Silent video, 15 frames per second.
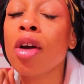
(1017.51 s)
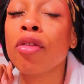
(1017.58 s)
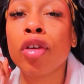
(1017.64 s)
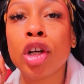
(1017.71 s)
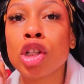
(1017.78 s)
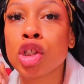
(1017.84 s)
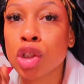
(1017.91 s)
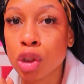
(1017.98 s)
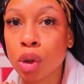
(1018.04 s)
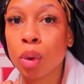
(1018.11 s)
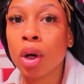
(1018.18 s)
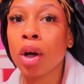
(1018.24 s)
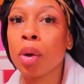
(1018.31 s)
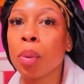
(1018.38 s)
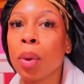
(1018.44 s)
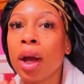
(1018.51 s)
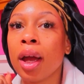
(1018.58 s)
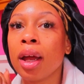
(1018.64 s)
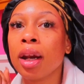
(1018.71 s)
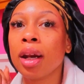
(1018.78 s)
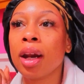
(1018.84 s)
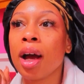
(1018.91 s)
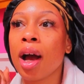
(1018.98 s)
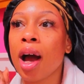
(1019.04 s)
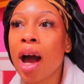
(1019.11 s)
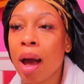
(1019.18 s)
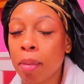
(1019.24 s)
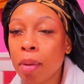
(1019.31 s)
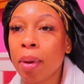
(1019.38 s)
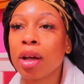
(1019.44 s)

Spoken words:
for sure when I'm